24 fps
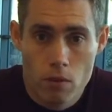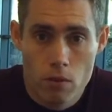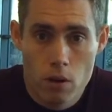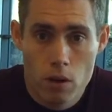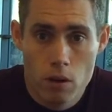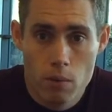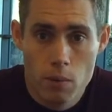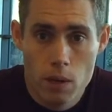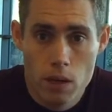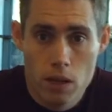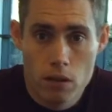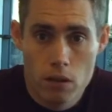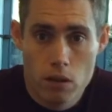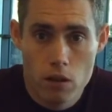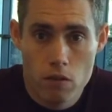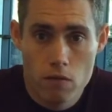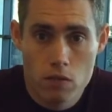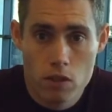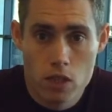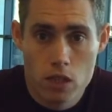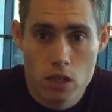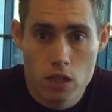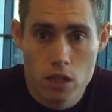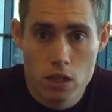Well,
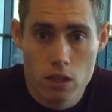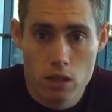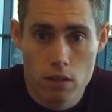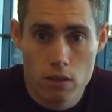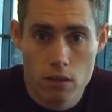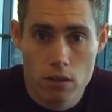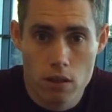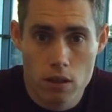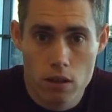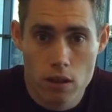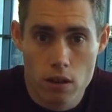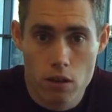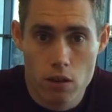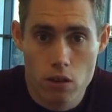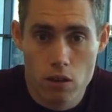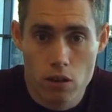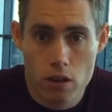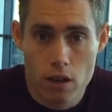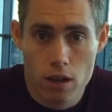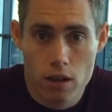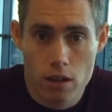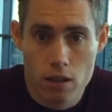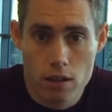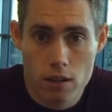obviously I can
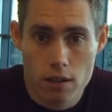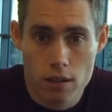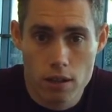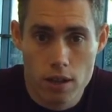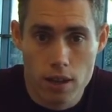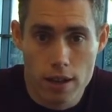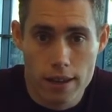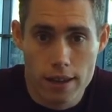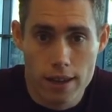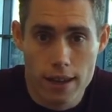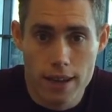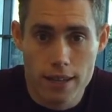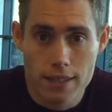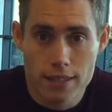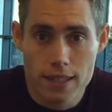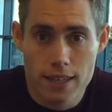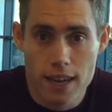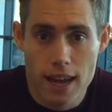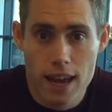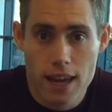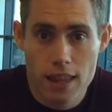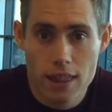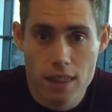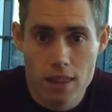look at it as
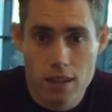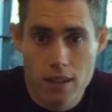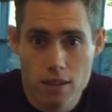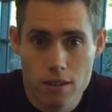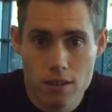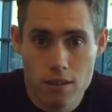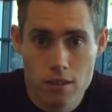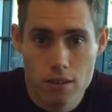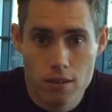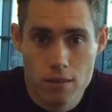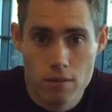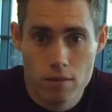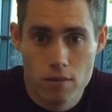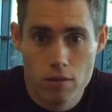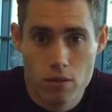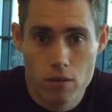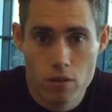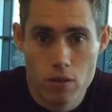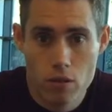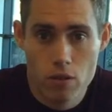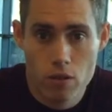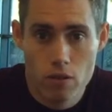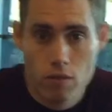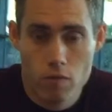an athlete.
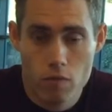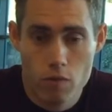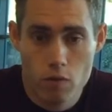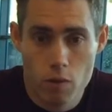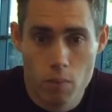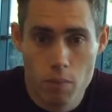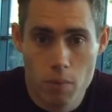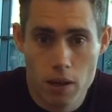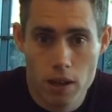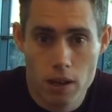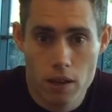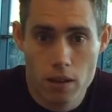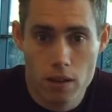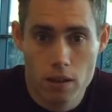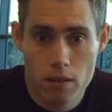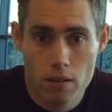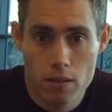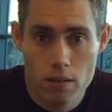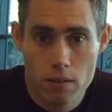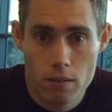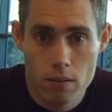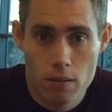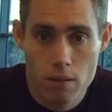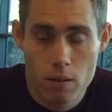For
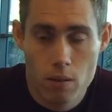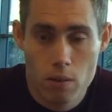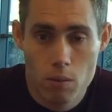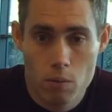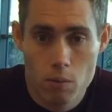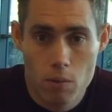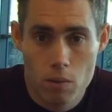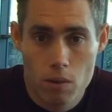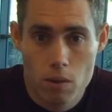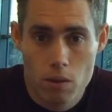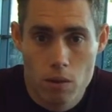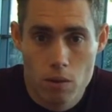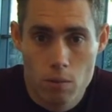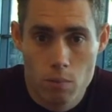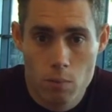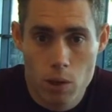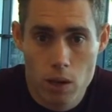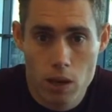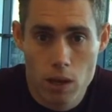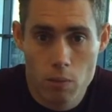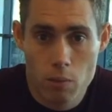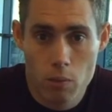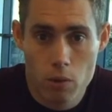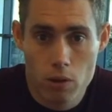me,
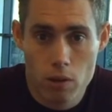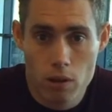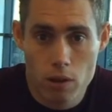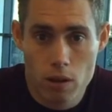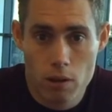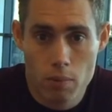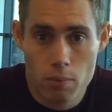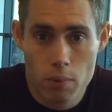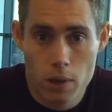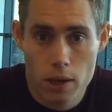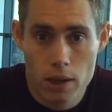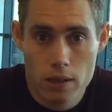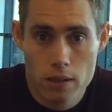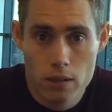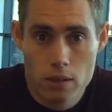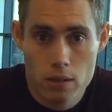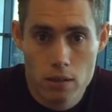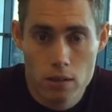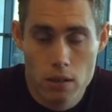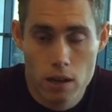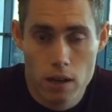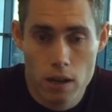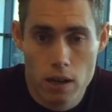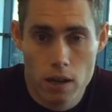being able to compete,